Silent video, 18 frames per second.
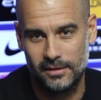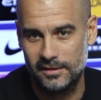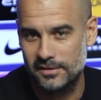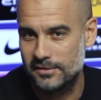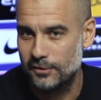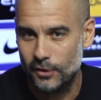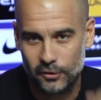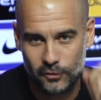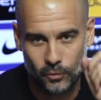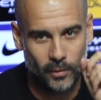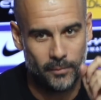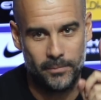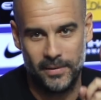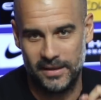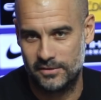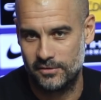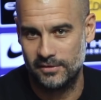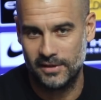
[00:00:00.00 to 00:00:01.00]
It's not one
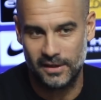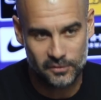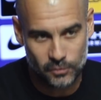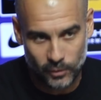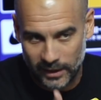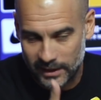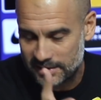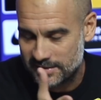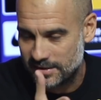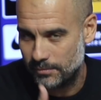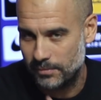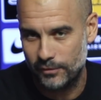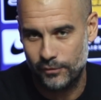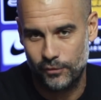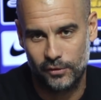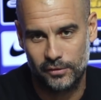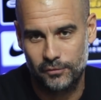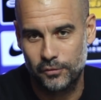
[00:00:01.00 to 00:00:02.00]
pattern. That's why I said
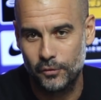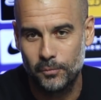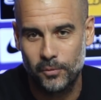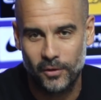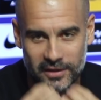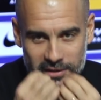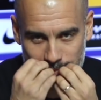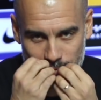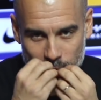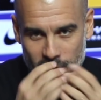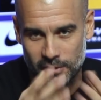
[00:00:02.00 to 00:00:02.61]
before, football is